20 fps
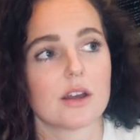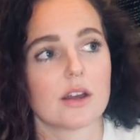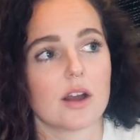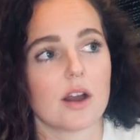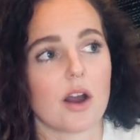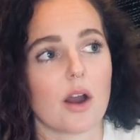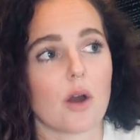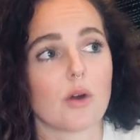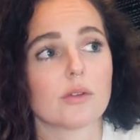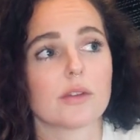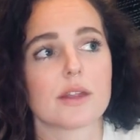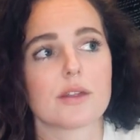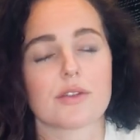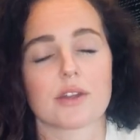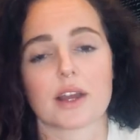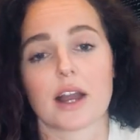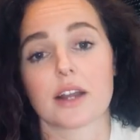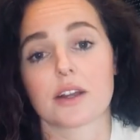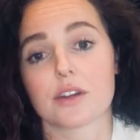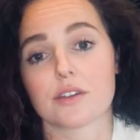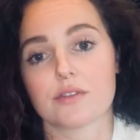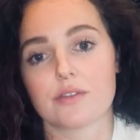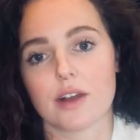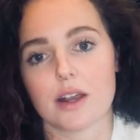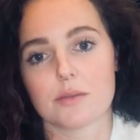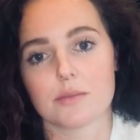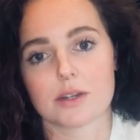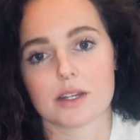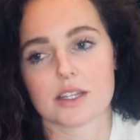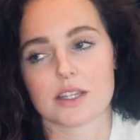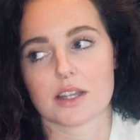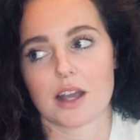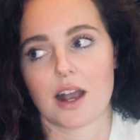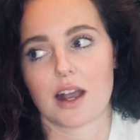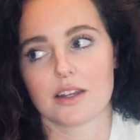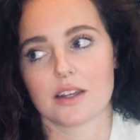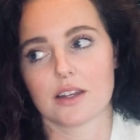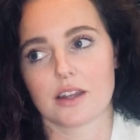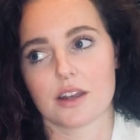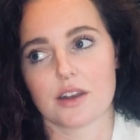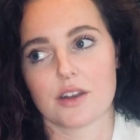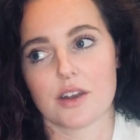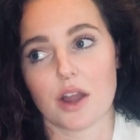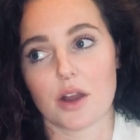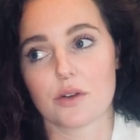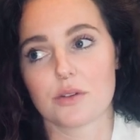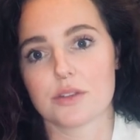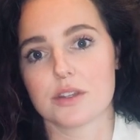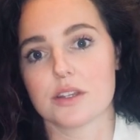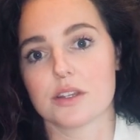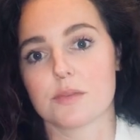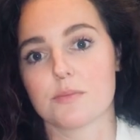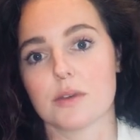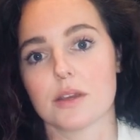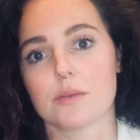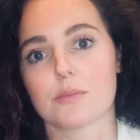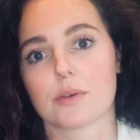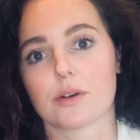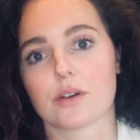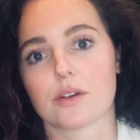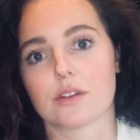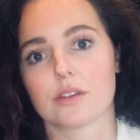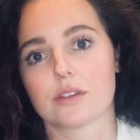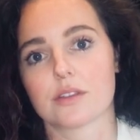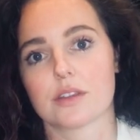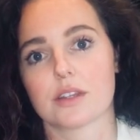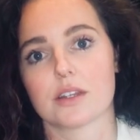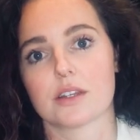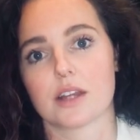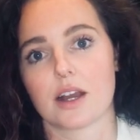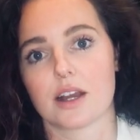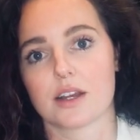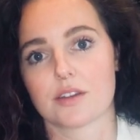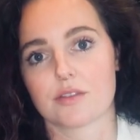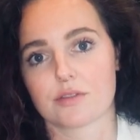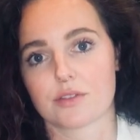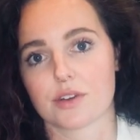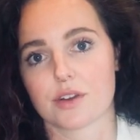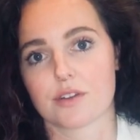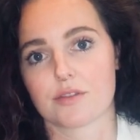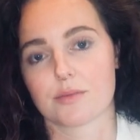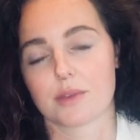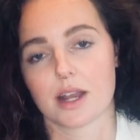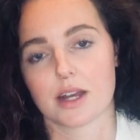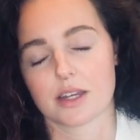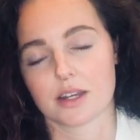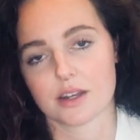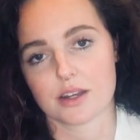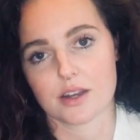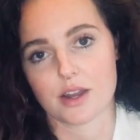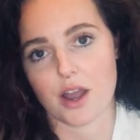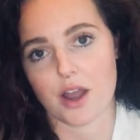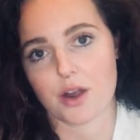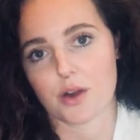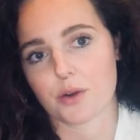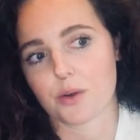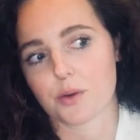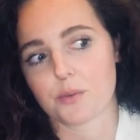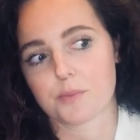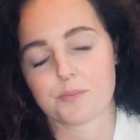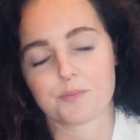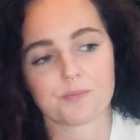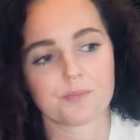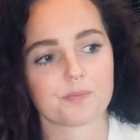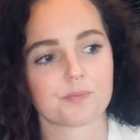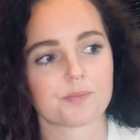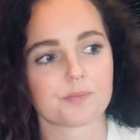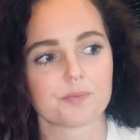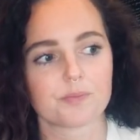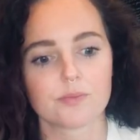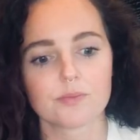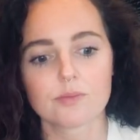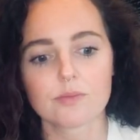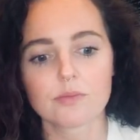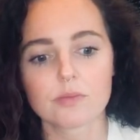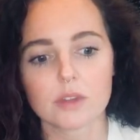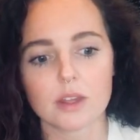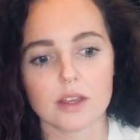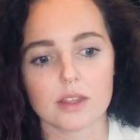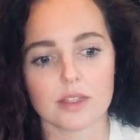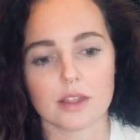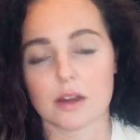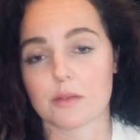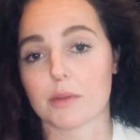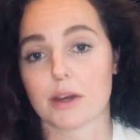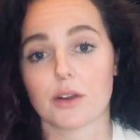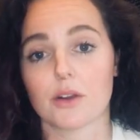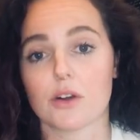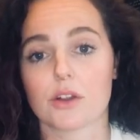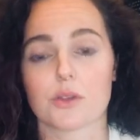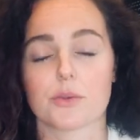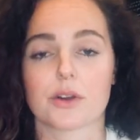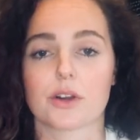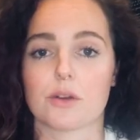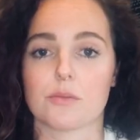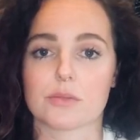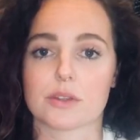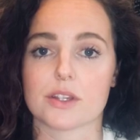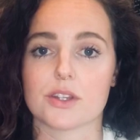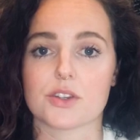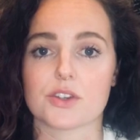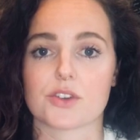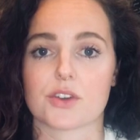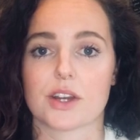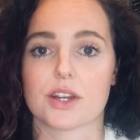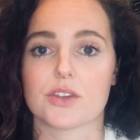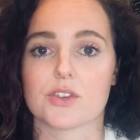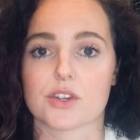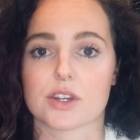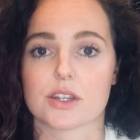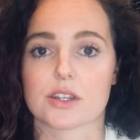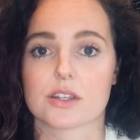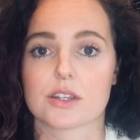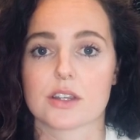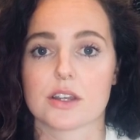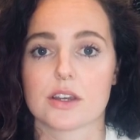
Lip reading: only thing I could find, because I didn't know these people that died in front of me. I didn't know them at all. They were complete strangers.